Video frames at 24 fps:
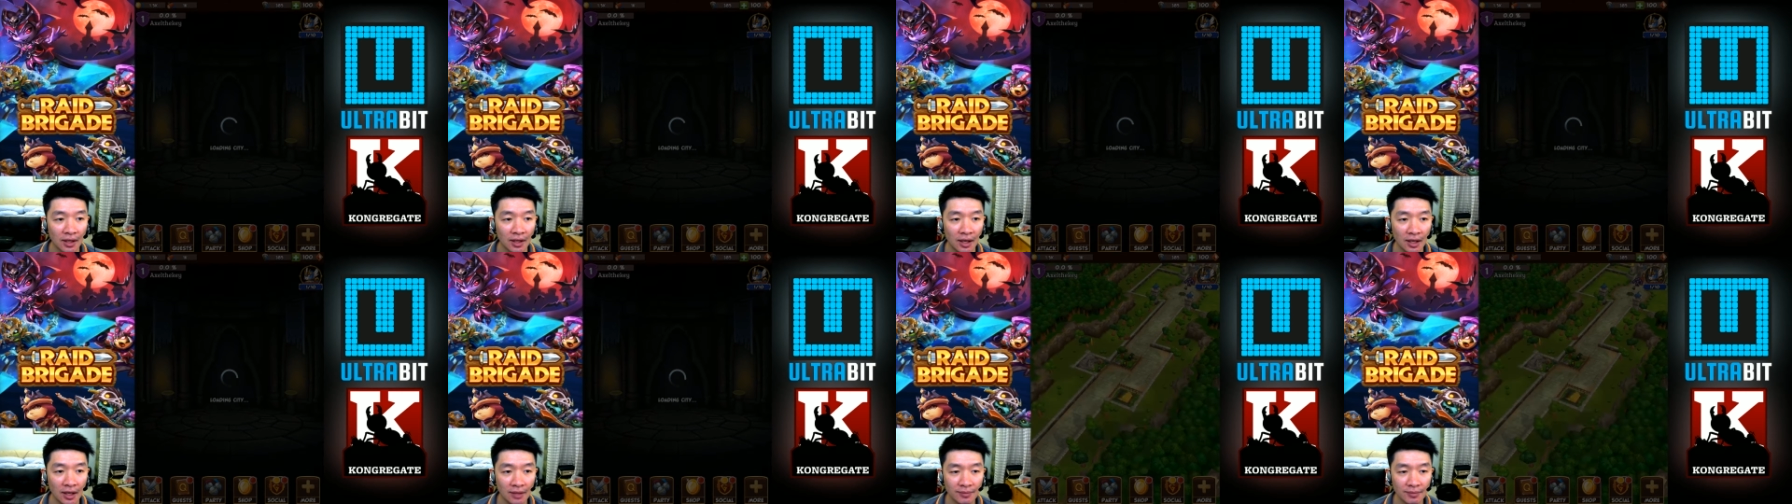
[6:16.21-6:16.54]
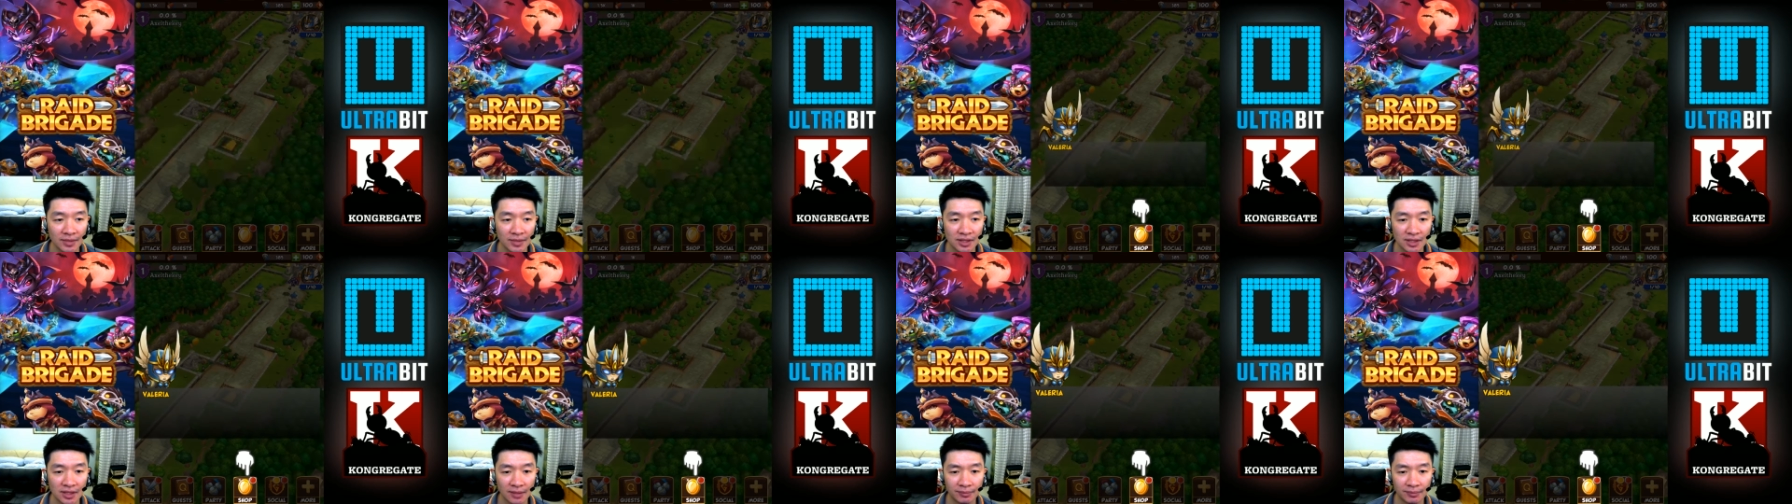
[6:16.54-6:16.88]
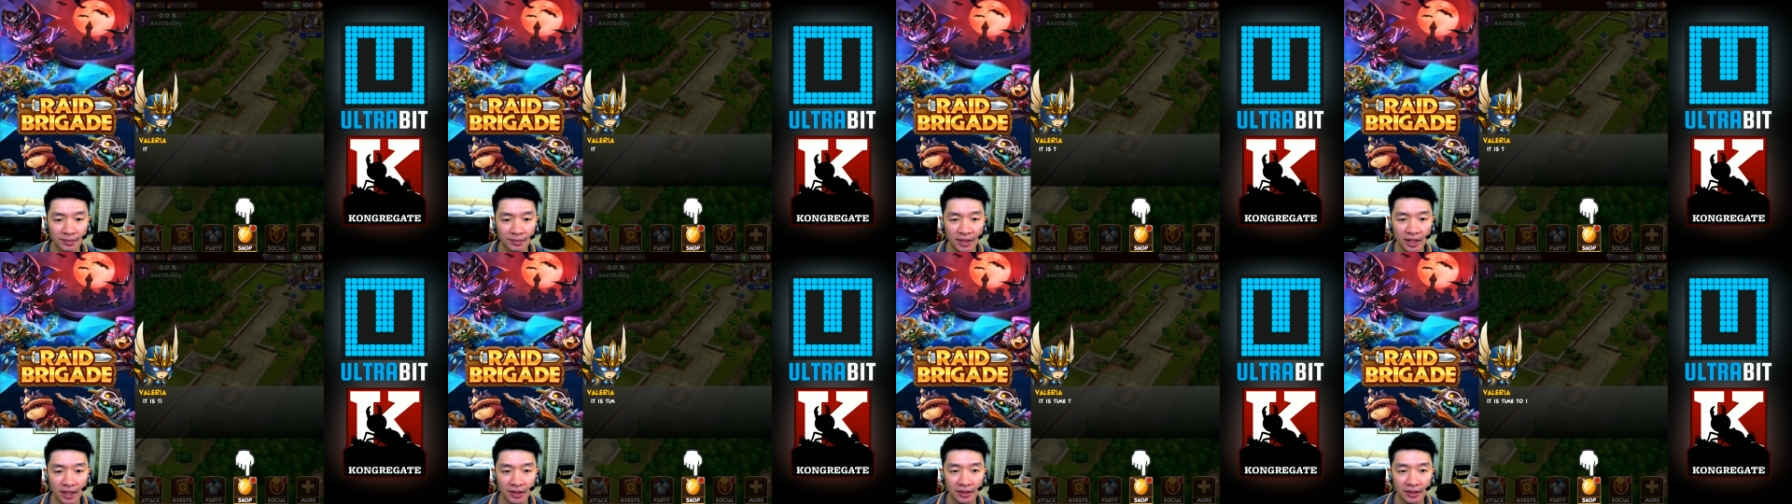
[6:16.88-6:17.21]
I must
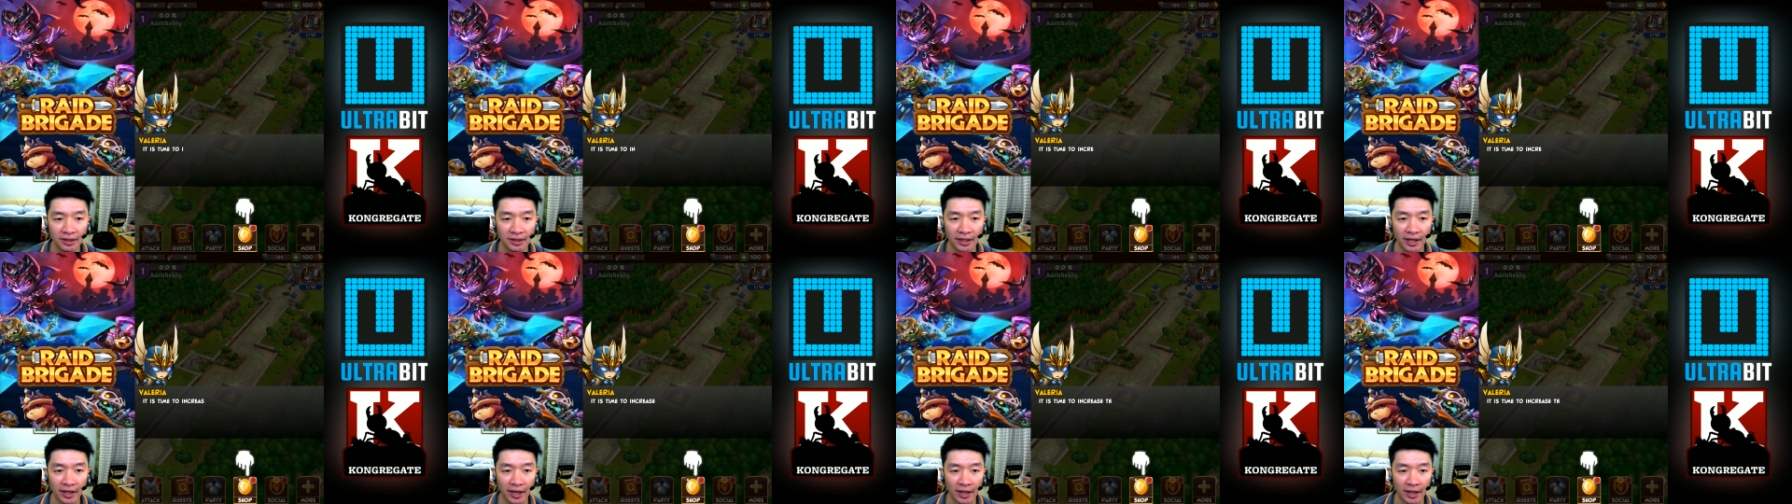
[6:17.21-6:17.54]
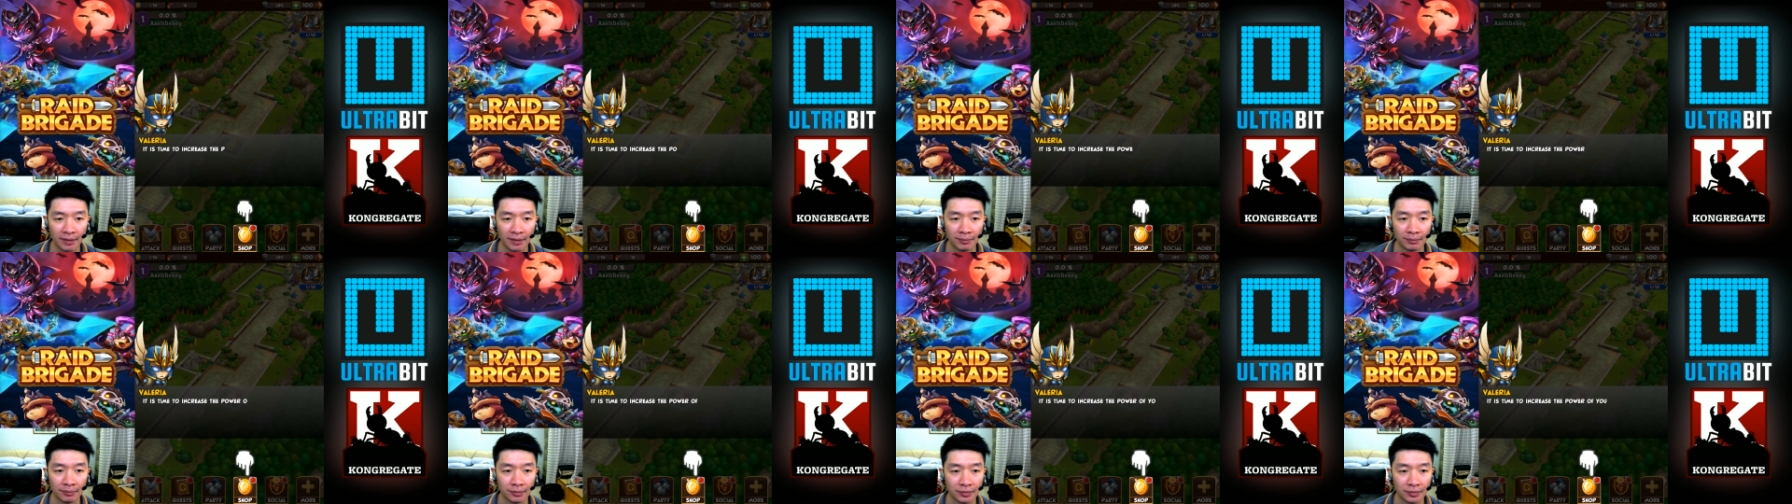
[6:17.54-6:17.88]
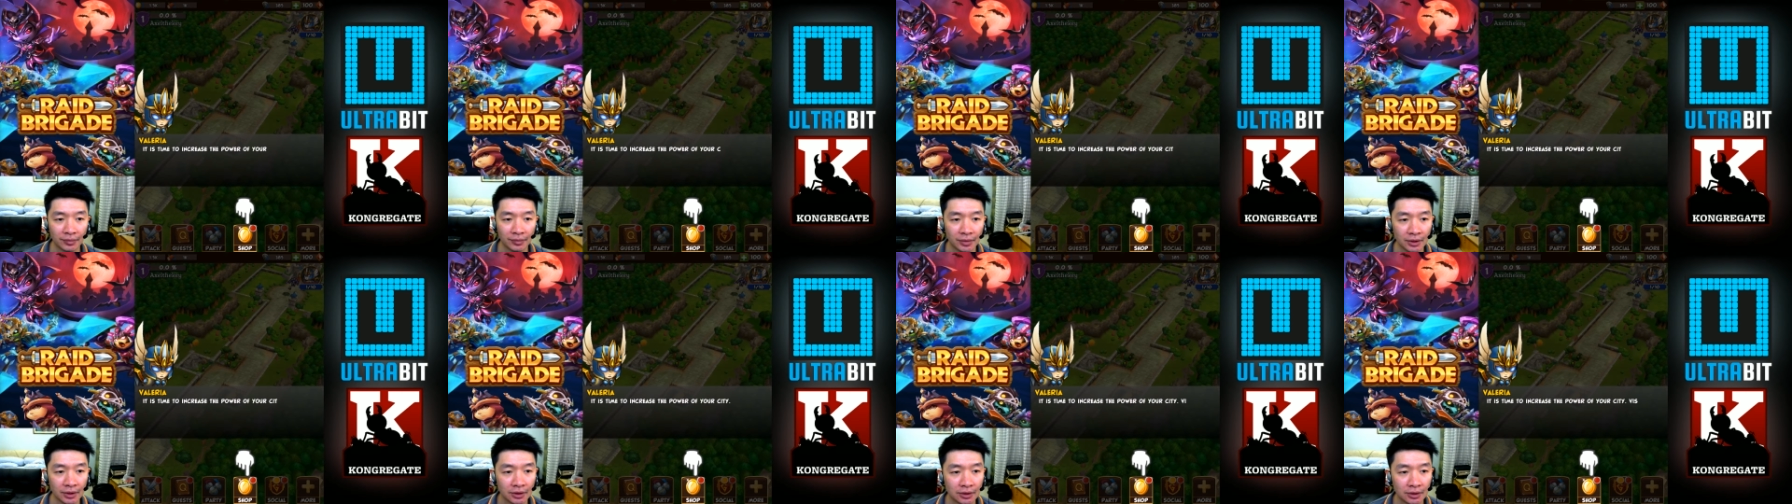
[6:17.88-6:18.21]
update the app.
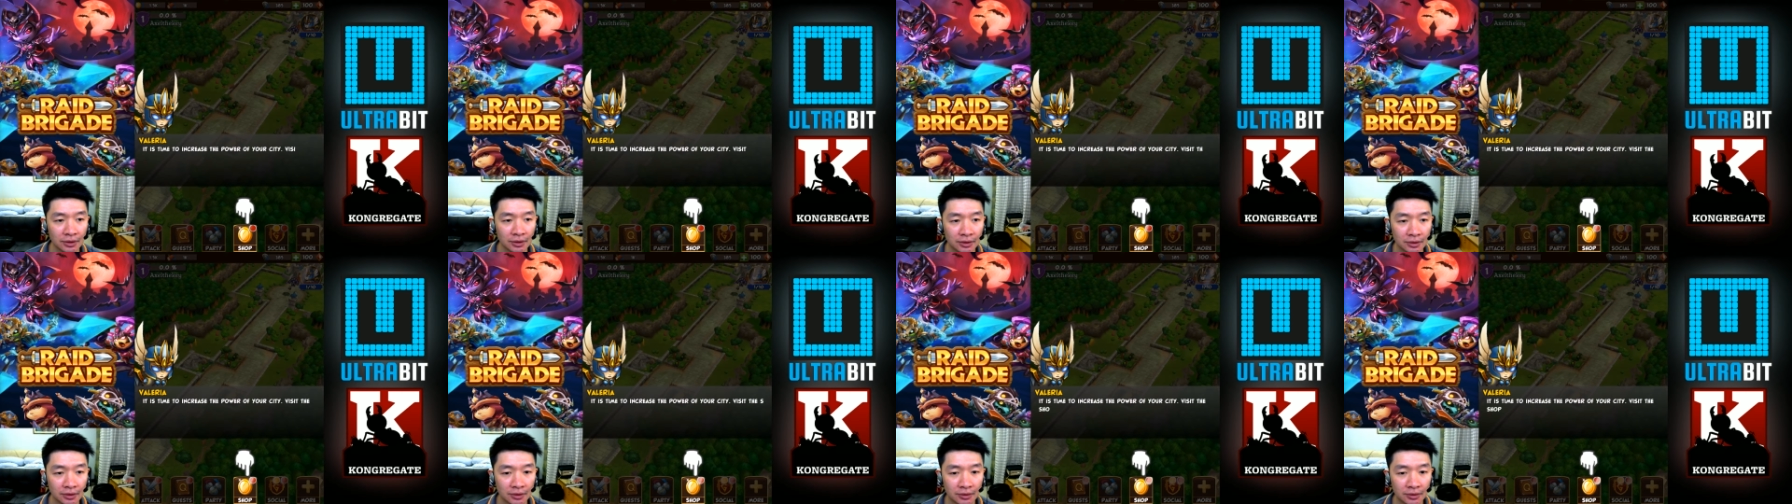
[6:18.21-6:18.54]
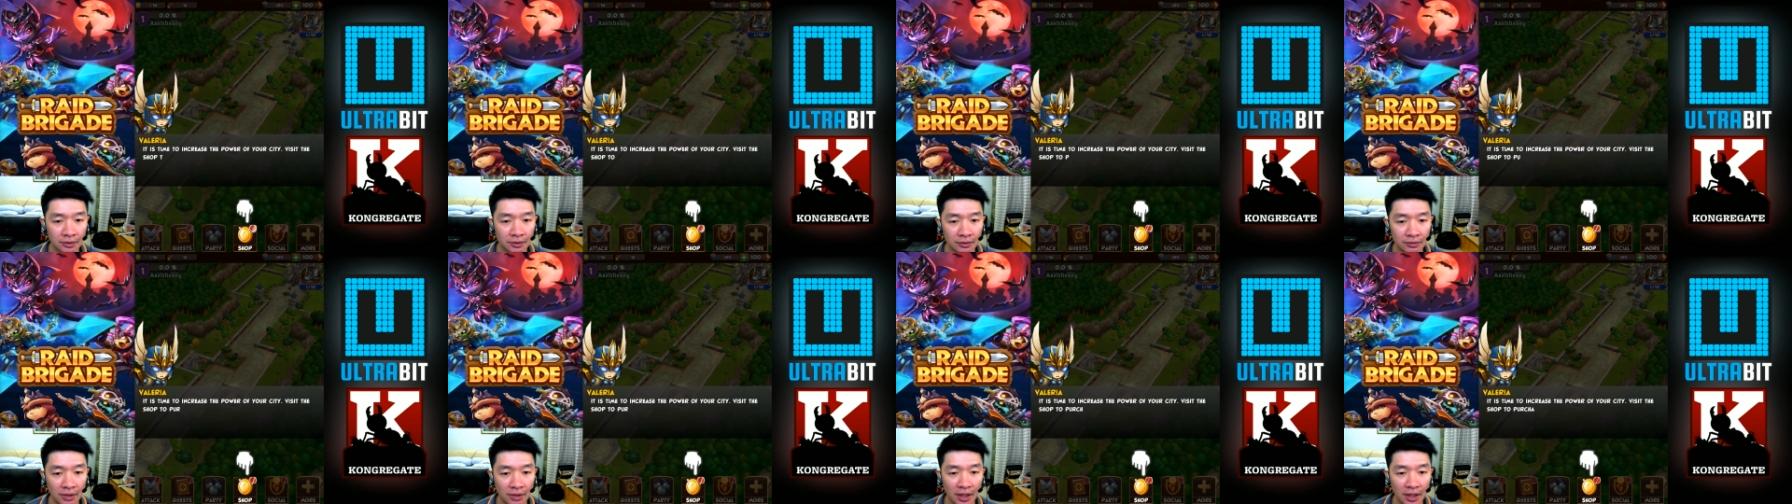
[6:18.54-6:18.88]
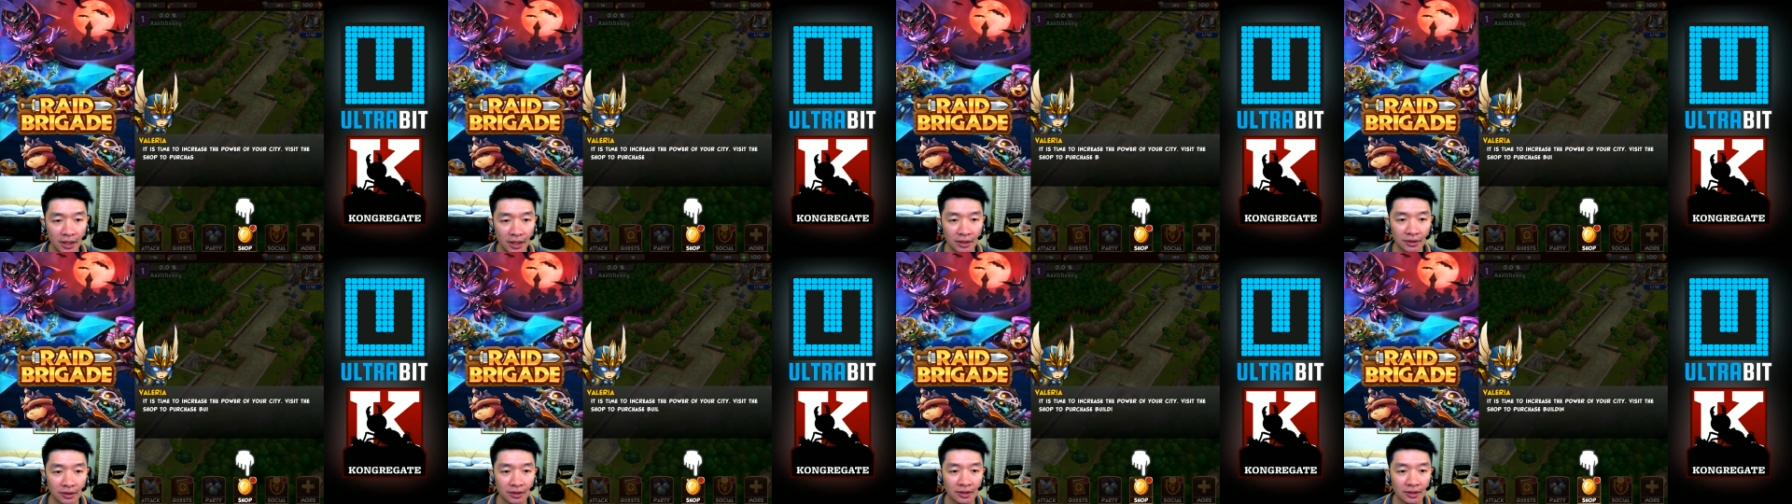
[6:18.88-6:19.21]
Uh,
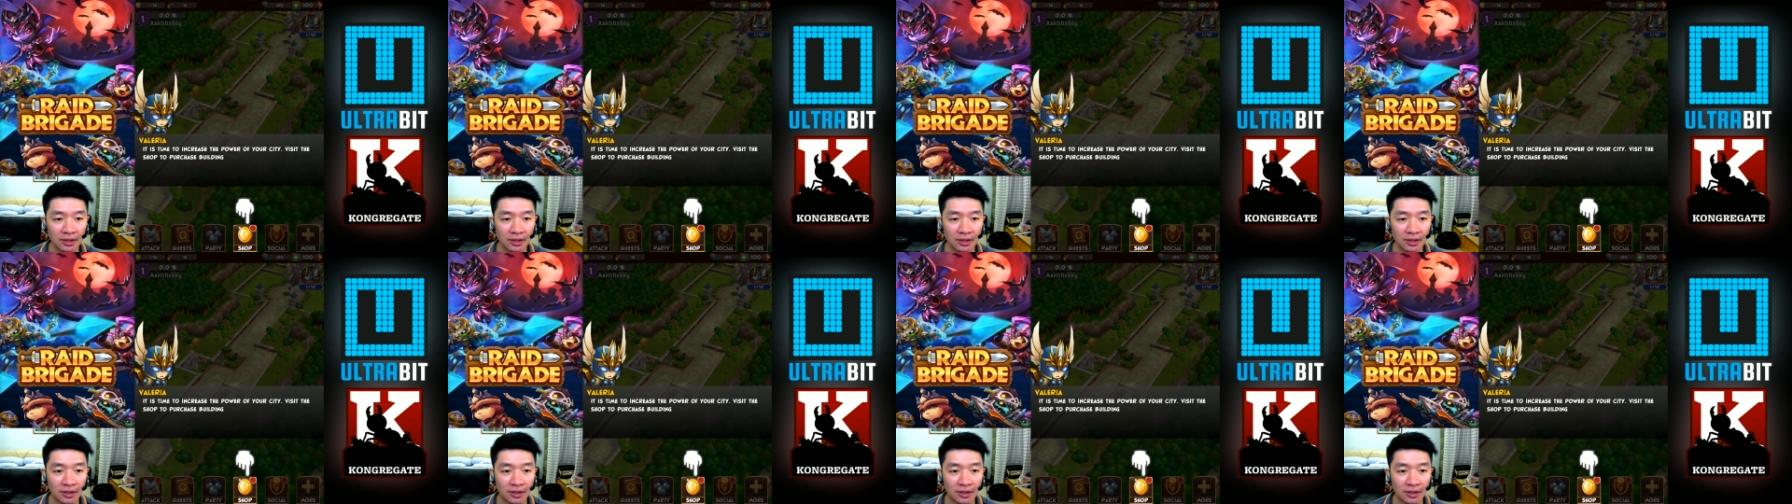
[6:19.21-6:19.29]
right.